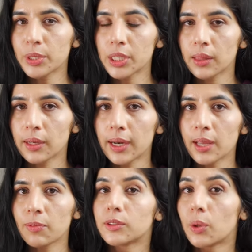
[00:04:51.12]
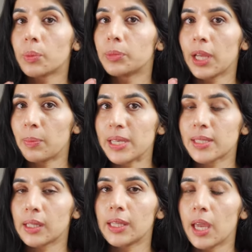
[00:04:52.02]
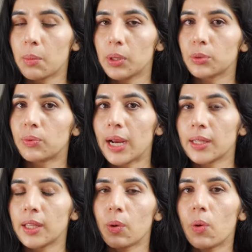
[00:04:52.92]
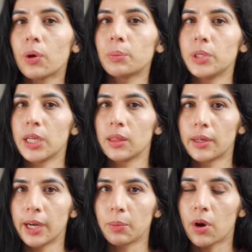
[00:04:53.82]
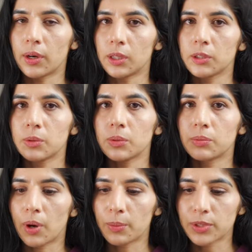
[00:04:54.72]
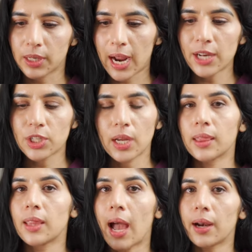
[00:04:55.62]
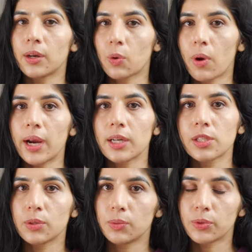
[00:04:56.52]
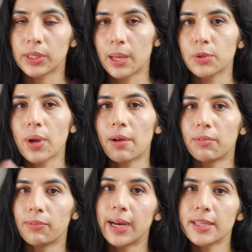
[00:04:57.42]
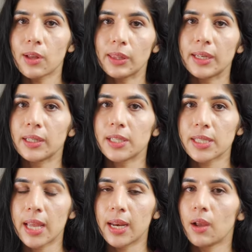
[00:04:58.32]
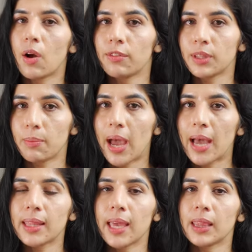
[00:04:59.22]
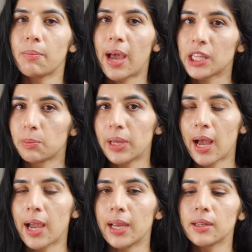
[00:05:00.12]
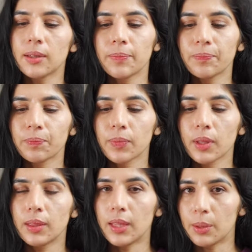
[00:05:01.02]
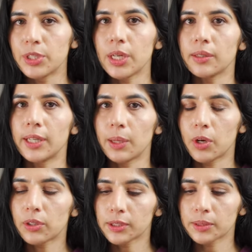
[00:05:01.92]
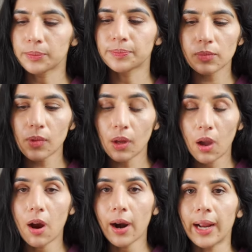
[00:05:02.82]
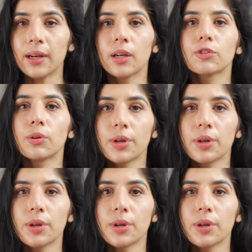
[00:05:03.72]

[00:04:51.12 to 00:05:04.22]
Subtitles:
machine learning. So they're basically able to write their own machine learning models from scratch, and that requires for them to have very solid understanding of the math and the math behind the machine learning models. All right, so